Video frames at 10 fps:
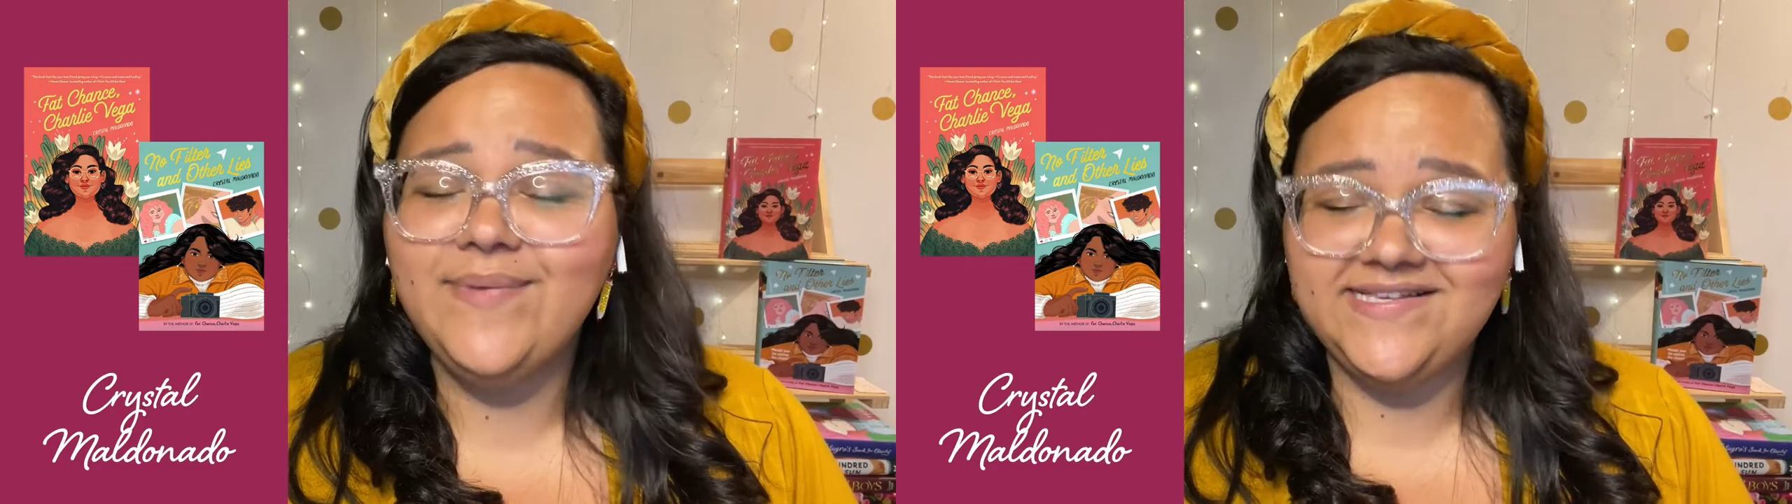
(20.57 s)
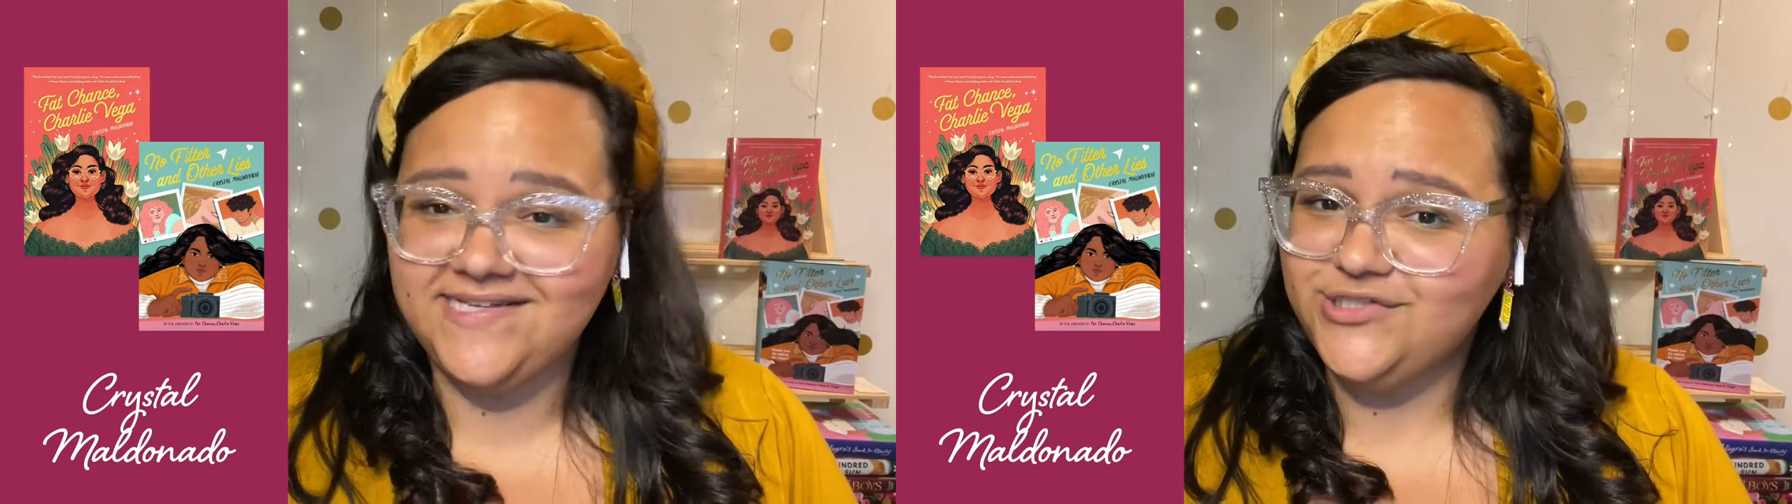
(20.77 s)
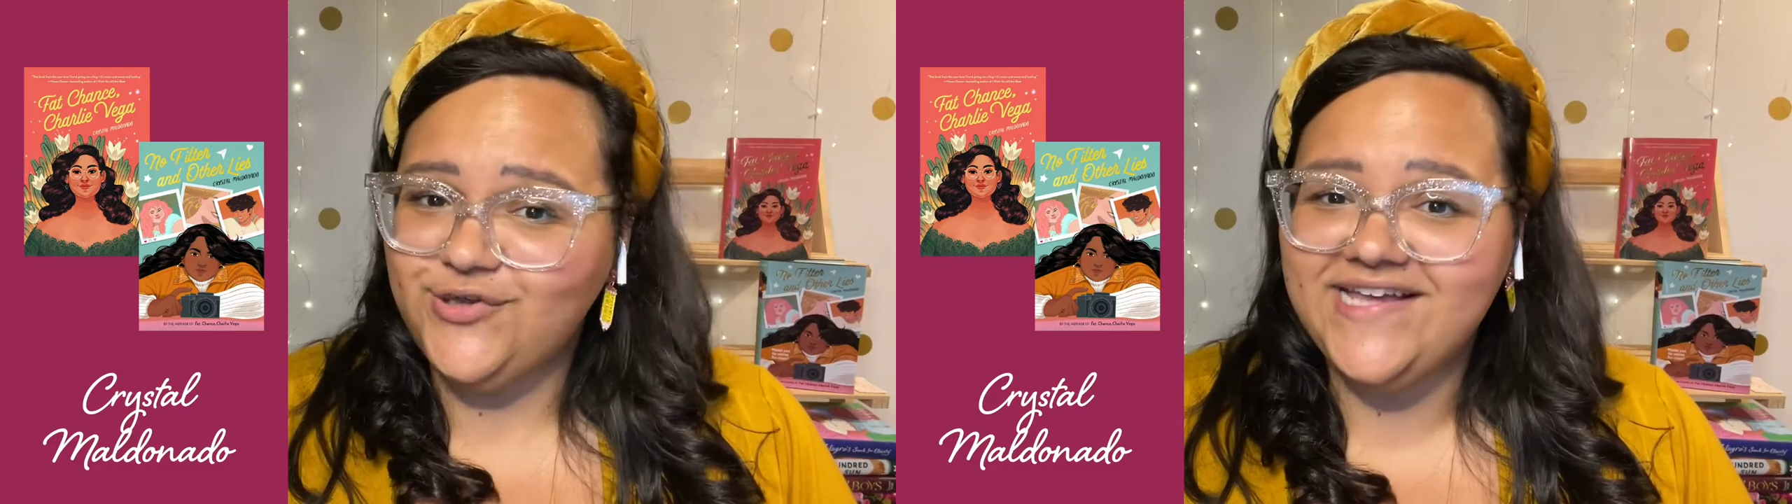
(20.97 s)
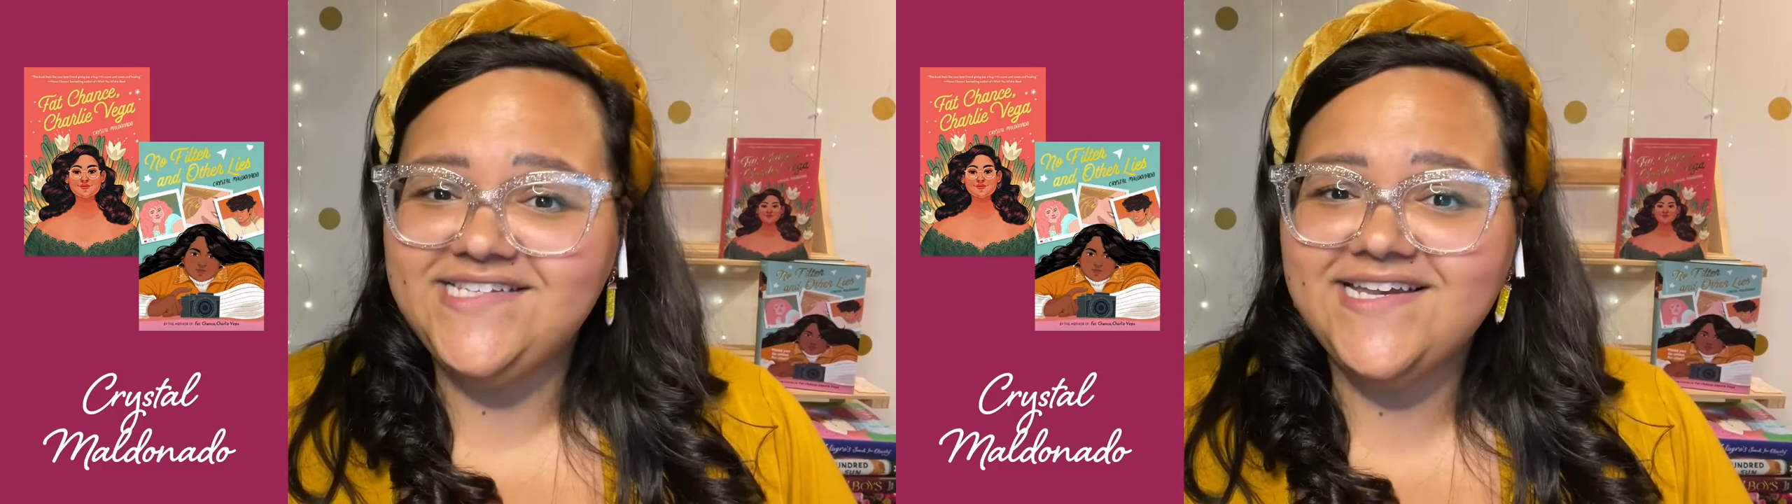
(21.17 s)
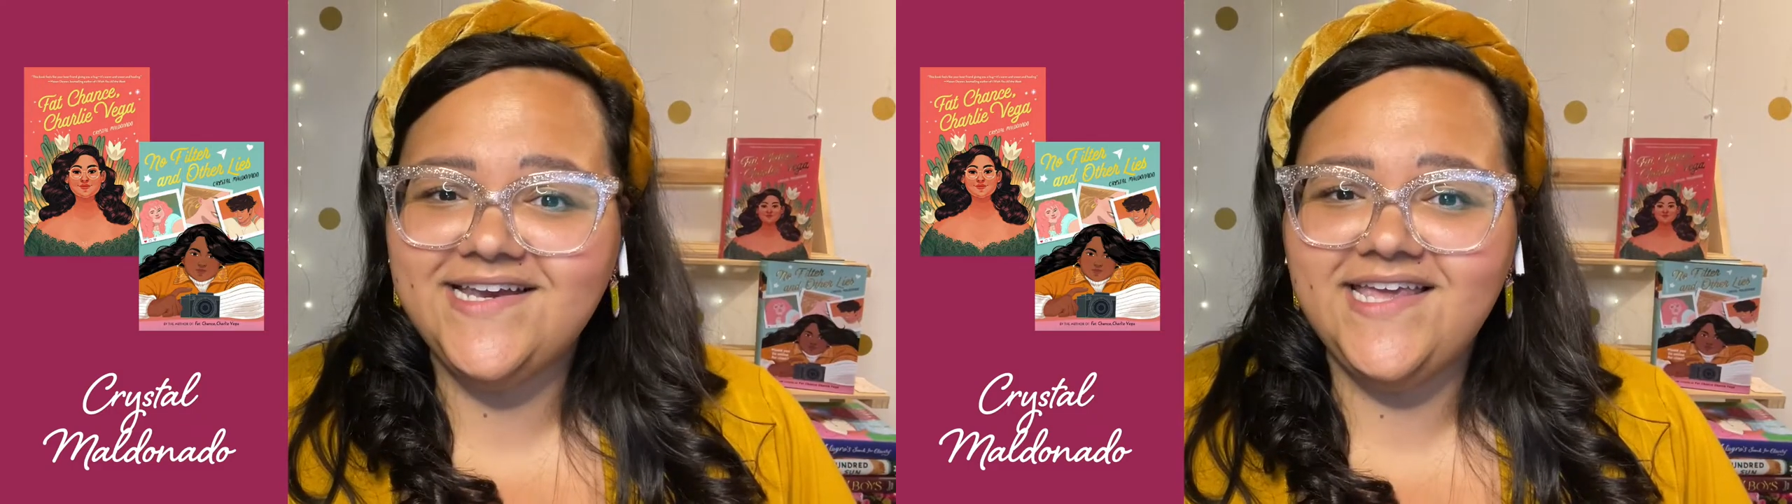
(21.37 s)
bisexual
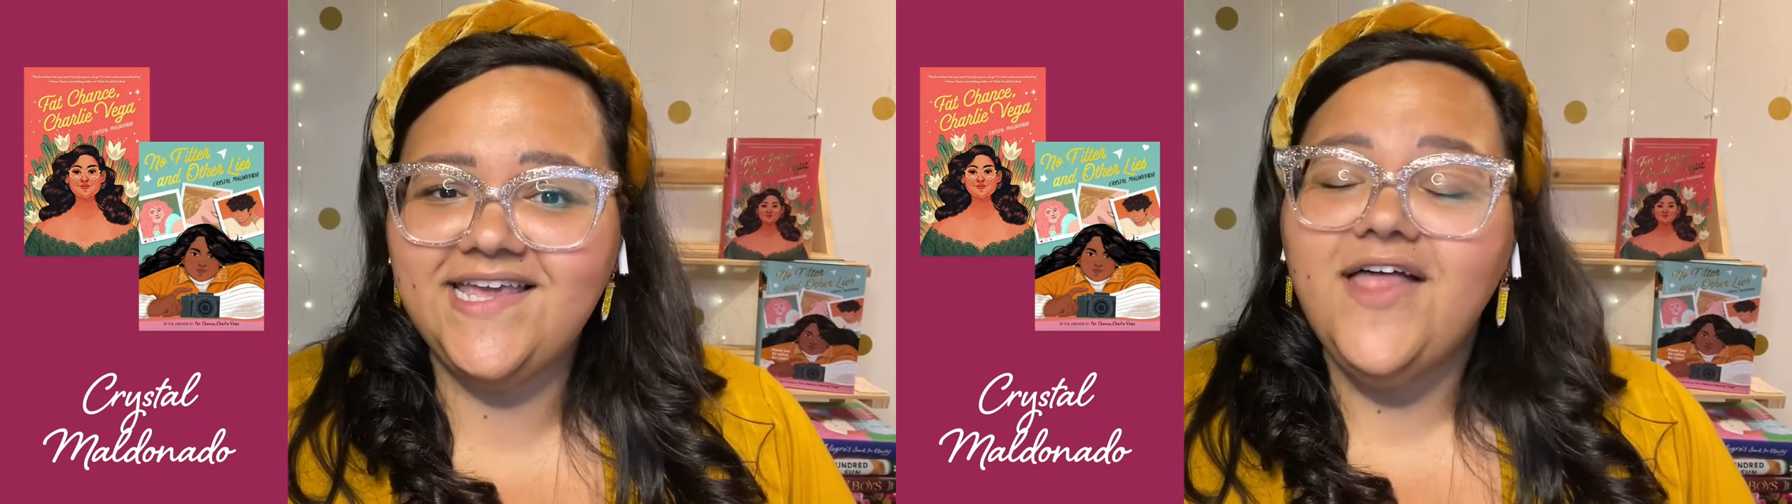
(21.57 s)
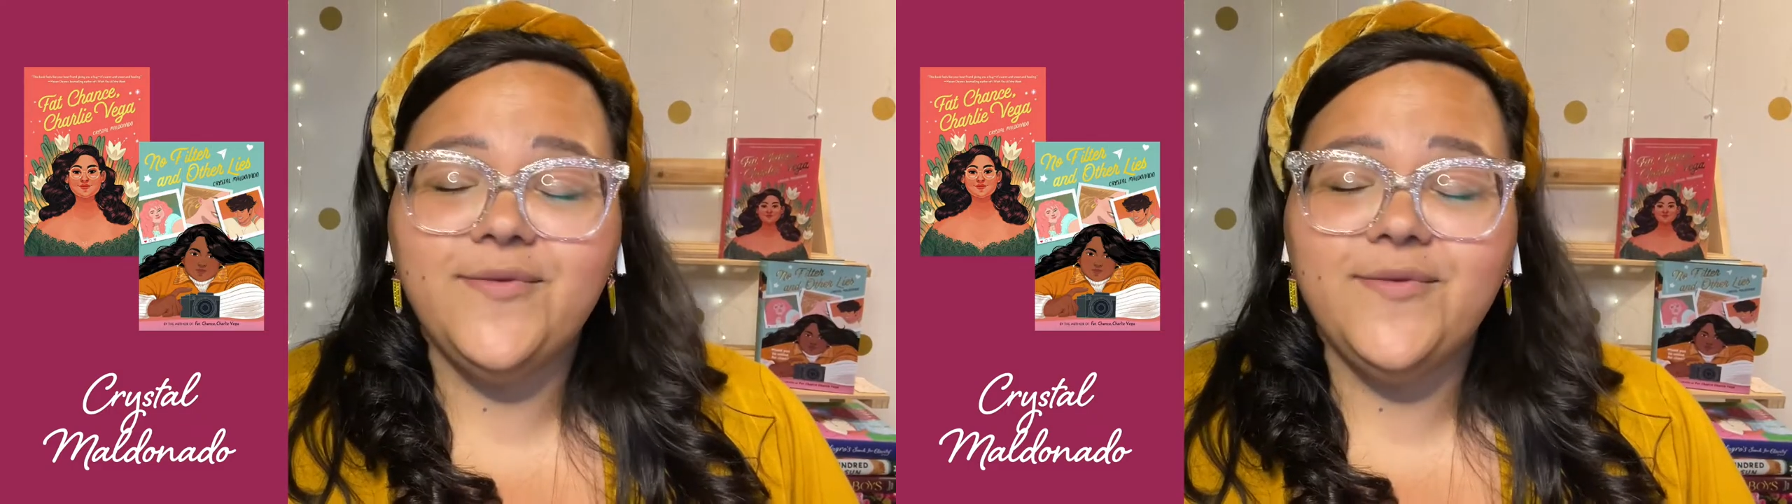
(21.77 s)
identity,